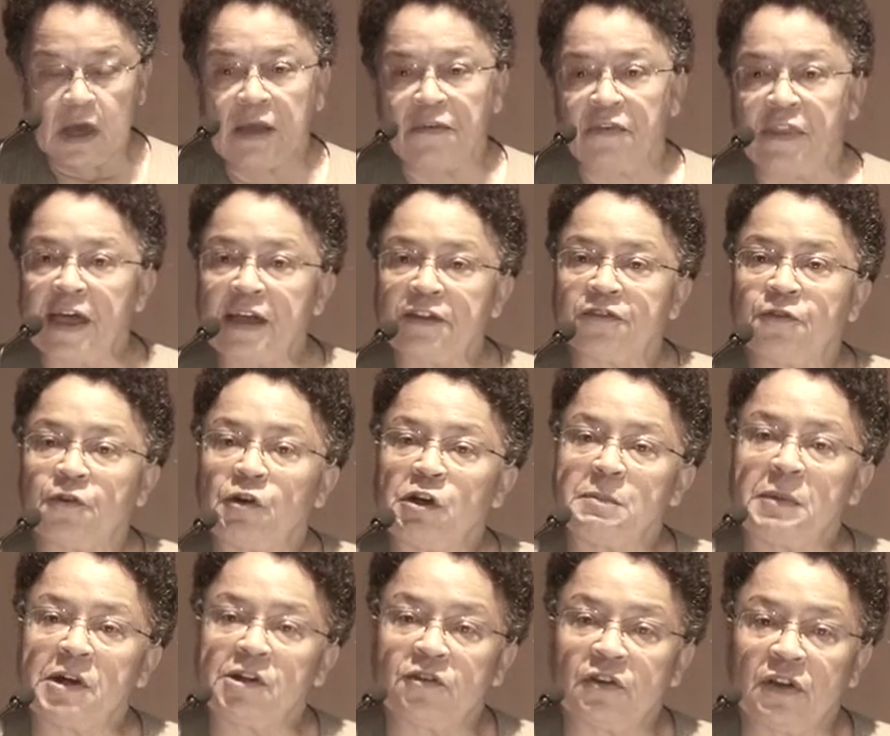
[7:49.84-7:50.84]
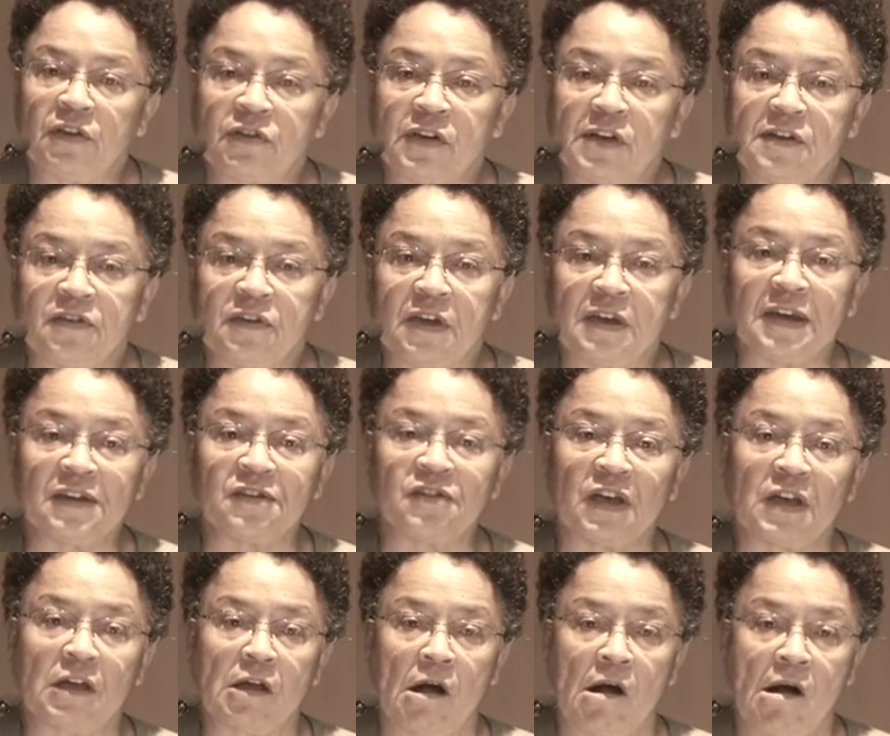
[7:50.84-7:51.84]
And that's very much, as I said,
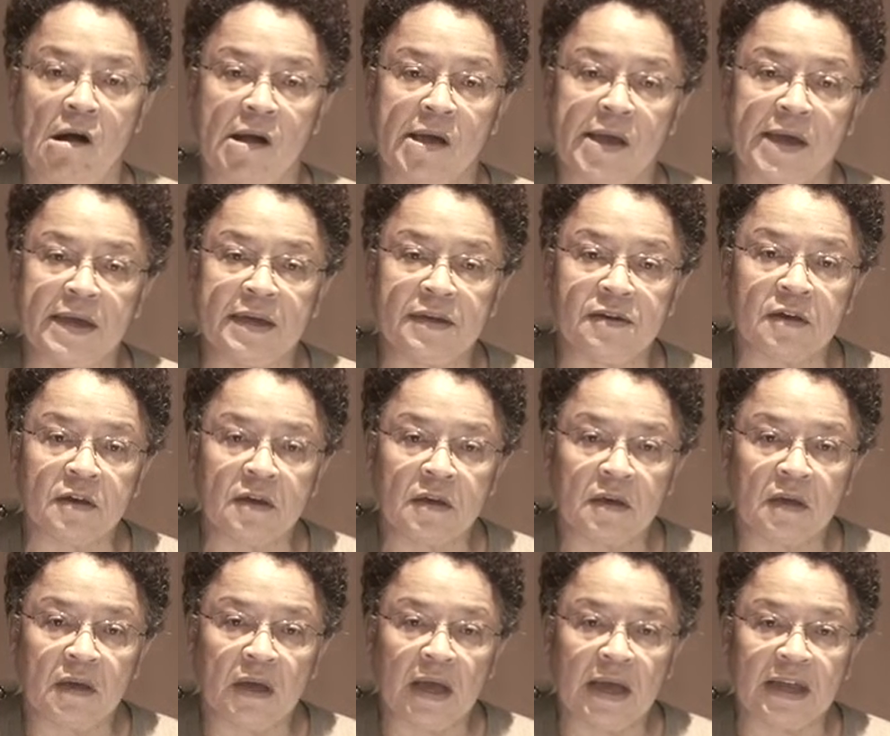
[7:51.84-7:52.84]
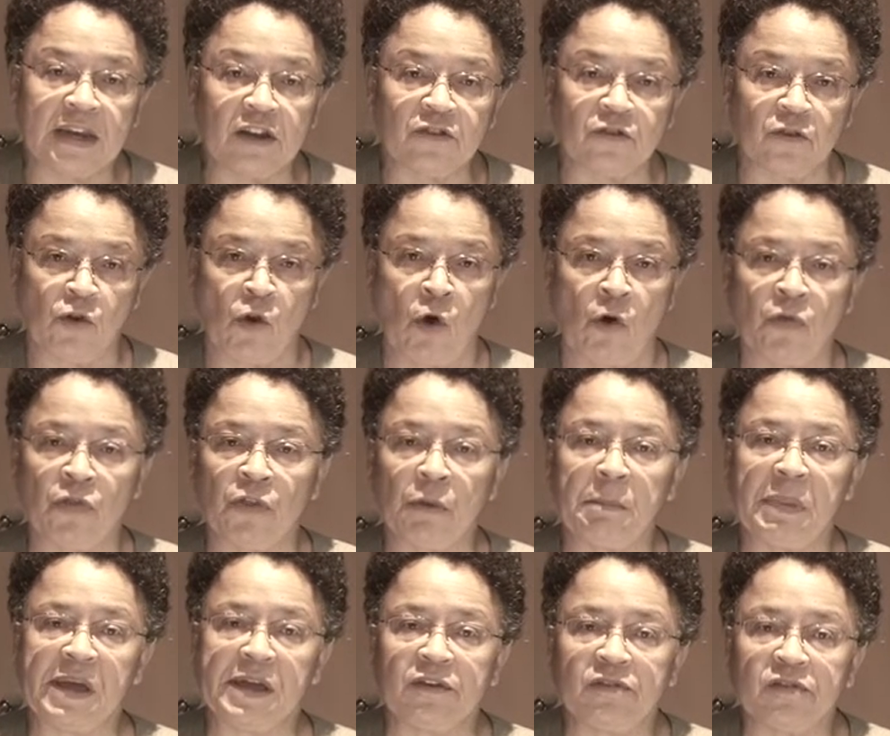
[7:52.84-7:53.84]
it's a guide and it's not
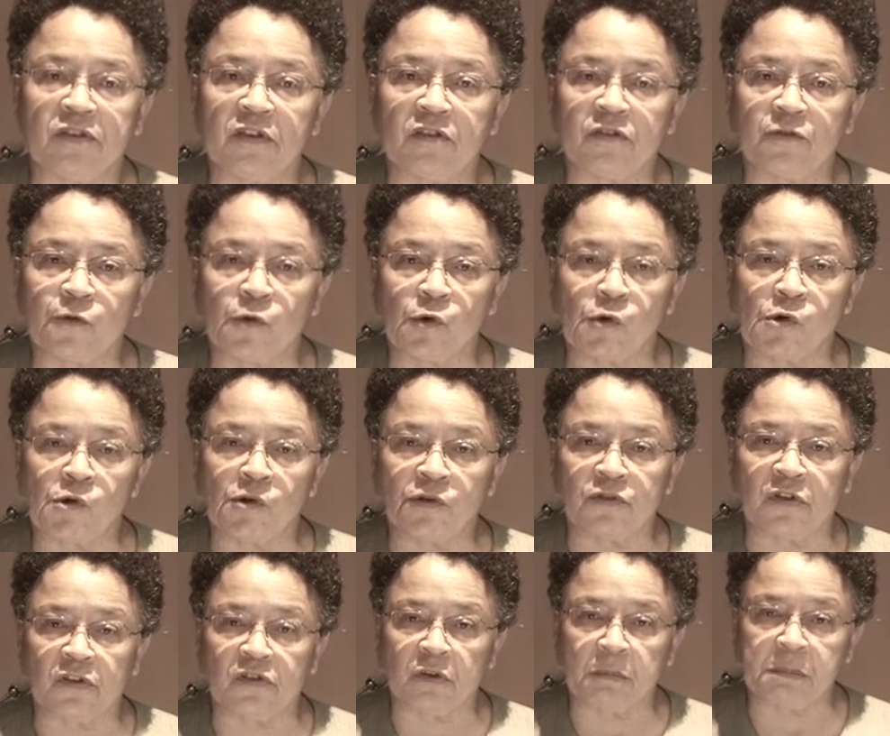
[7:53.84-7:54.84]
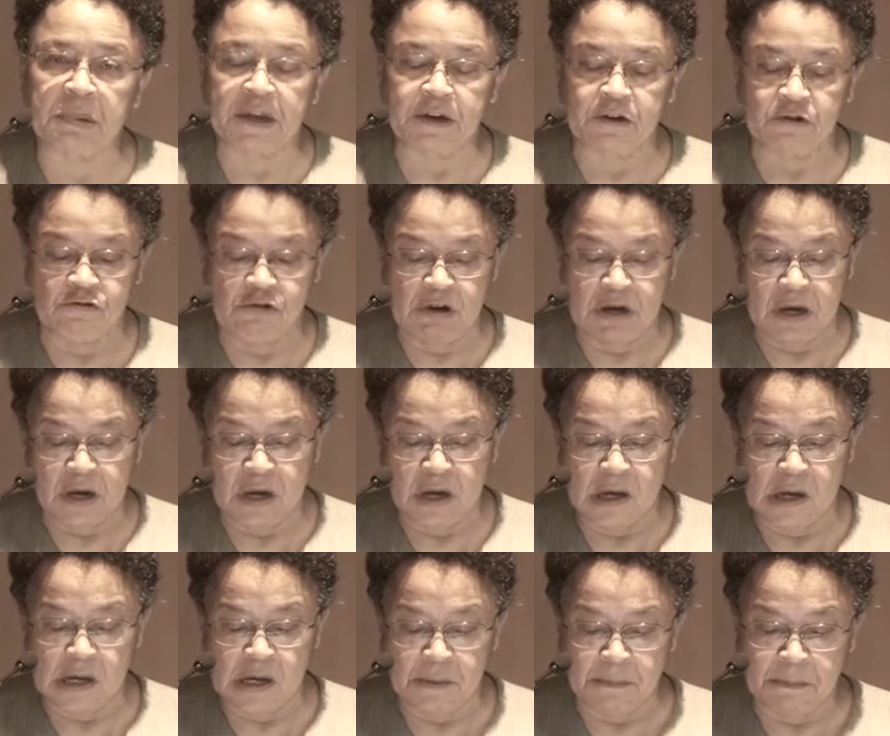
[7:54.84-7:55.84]
the basis for disciplinary
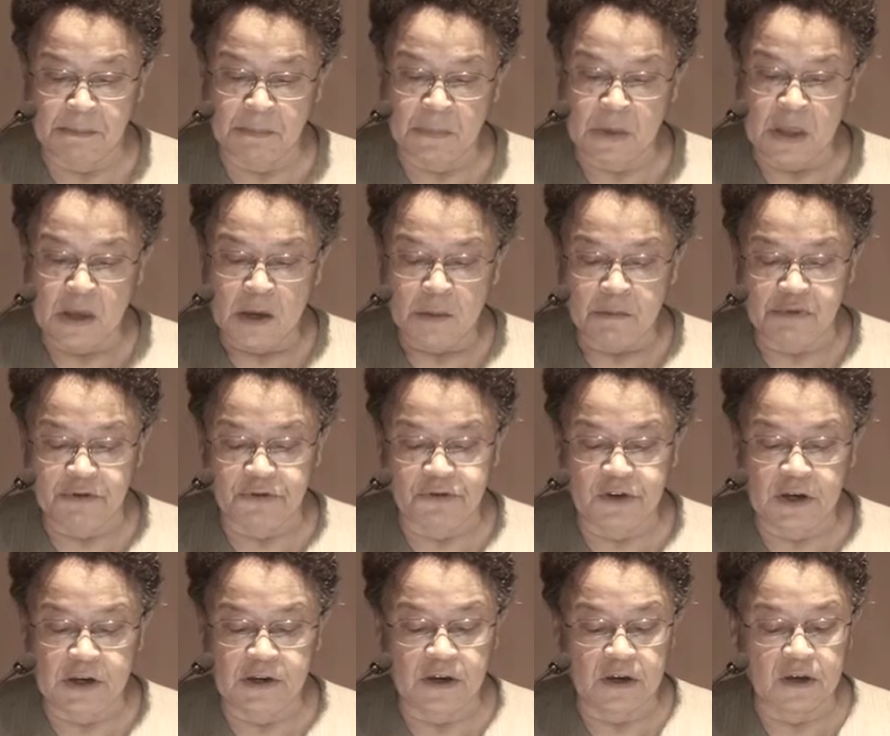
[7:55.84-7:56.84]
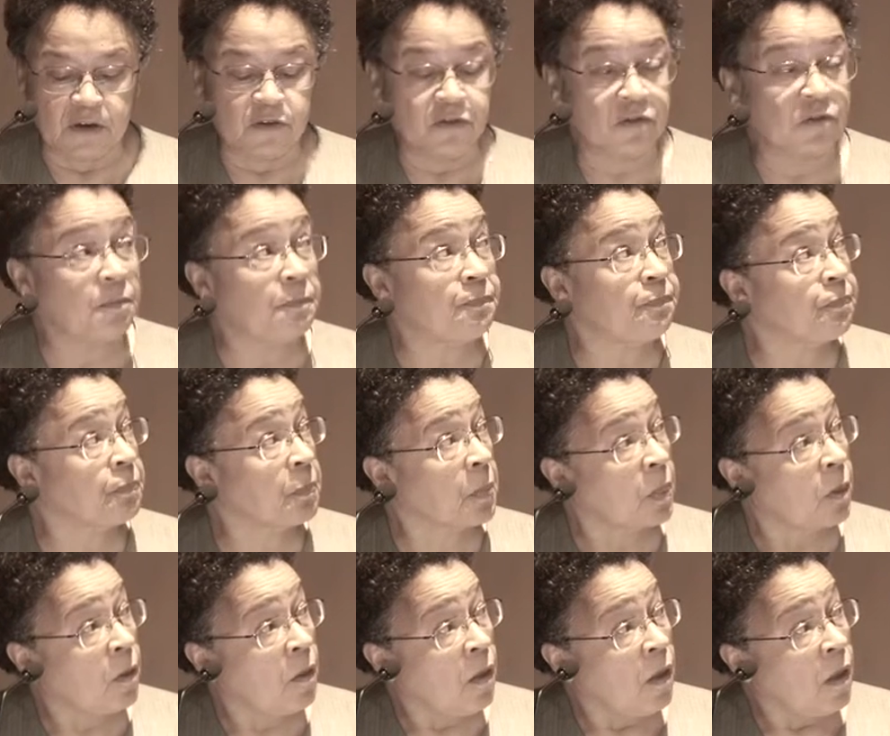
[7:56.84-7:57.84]
um, proceedings.
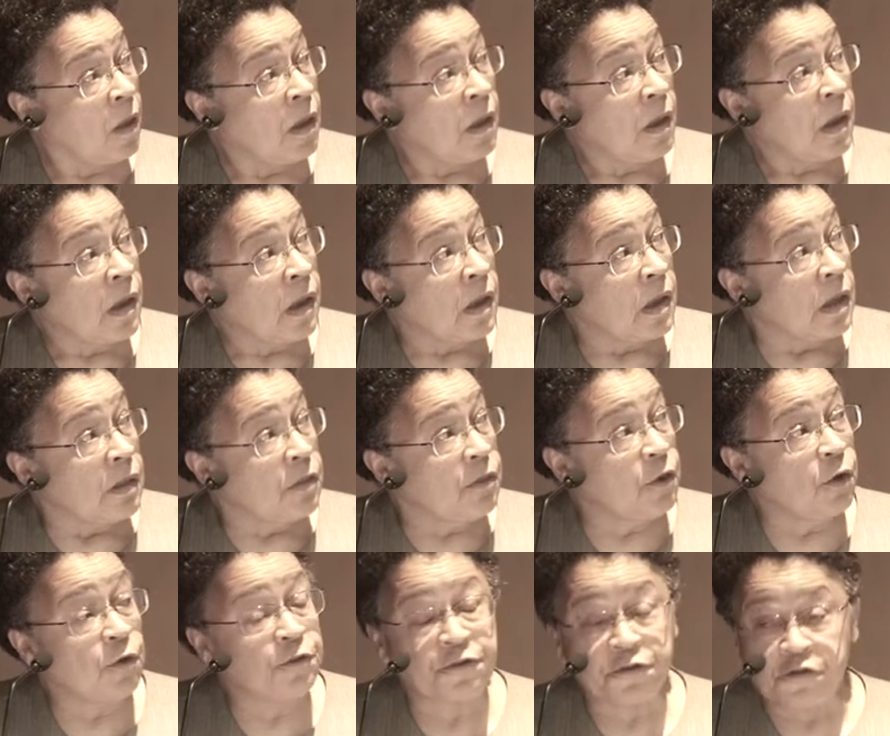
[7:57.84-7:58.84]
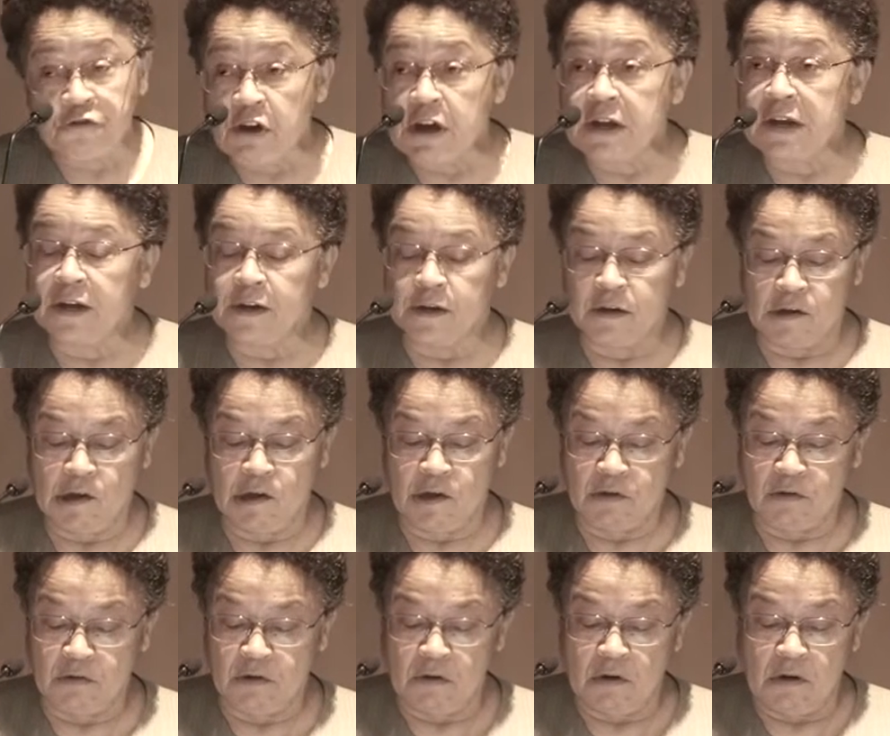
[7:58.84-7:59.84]
The Australian
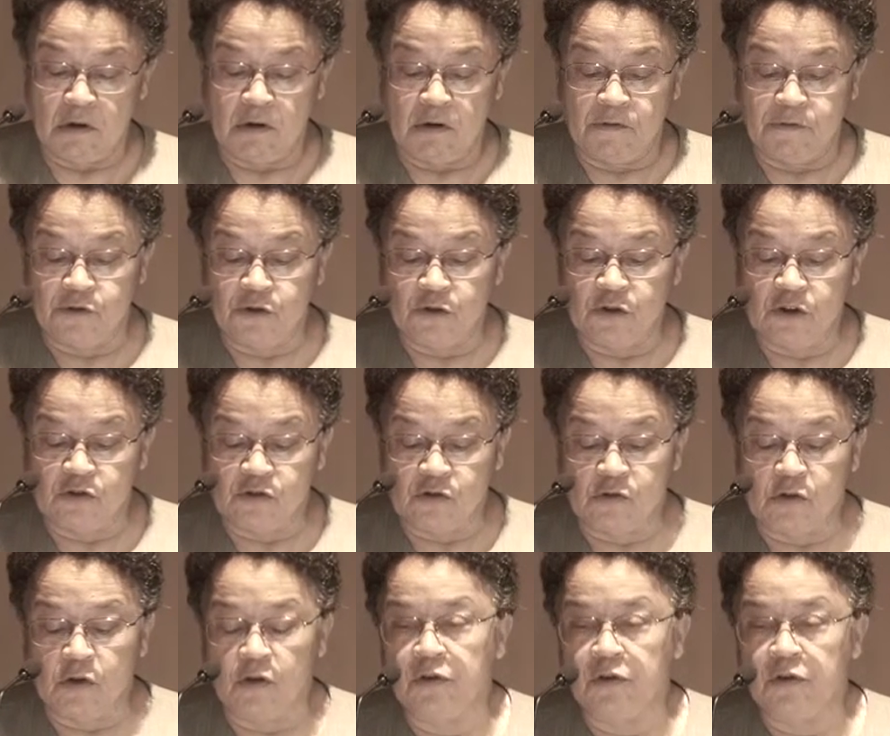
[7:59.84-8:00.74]
Code of Judicial